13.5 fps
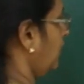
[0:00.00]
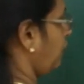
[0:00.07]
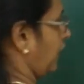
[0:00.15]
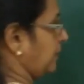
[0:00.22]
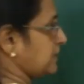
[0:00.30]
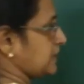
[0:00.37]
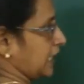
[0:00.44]
if
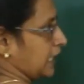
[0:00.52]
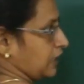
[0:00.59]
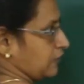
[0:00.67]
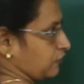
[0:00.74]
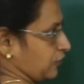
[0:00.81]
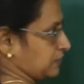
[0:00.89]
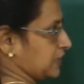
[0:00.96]
I am taking
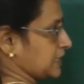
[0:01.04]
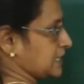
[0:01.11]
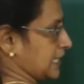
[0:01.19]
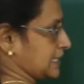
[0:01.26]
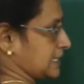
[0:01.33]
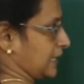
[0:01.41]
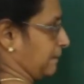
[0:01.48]
from this
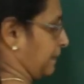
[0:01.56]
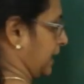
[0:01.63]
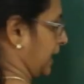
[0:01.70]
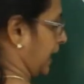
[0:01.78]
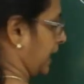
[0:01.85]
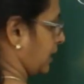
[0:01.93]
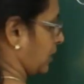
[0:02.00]
example
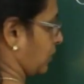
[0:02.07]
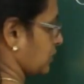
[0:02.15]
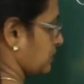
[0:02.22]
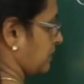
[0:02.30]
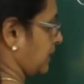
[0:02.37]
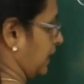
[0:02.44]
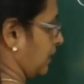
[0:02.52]
A cross
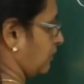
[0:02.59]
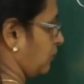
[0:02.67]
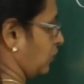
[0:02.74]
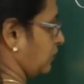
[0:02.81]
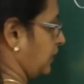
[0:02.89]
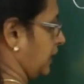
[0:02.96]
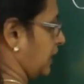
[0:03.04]
B,
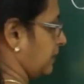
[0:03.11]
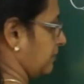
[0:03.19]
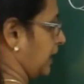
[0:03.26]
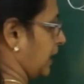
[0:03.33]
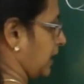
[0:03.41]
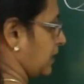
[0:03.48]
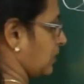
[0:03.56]
what will come?
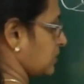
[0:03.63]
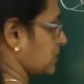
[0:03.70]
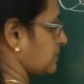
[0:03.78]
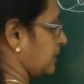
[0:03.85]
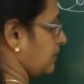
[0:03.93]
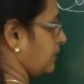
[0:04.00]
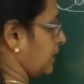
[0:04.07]
A cross
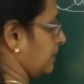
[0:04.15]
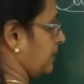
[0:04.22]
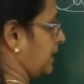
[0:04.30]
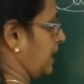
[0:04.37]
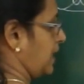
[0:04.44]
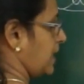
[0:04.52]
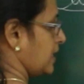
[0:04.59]
B will
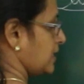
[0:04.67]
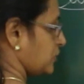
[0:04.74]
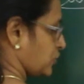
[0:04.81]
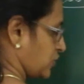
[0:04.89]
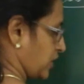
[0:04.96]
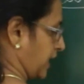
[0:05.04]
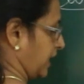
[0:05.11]
be
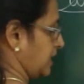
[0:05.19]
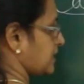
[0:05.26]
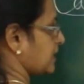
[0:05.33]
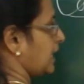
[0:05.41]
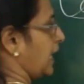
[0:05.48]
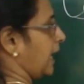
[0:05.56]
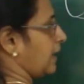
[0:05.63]

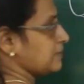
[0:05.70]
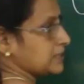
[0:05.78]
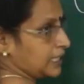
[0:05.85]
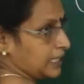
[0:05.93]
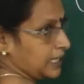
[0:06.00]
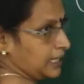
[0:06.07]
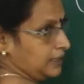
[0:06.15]
set. I am
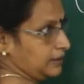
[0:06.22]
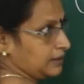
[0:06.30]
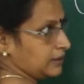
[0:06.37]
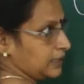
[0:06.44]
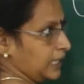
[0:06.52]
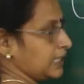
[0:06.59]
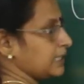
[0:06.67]
taking
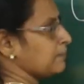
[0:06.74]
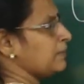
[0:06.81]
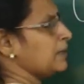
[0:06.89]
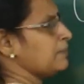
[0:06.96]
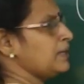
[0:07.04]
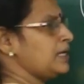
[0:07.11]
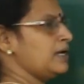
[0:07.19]
like
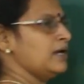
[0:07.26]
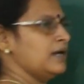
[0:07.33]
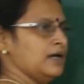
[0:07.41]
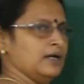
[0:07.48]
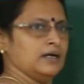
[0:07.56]
maybe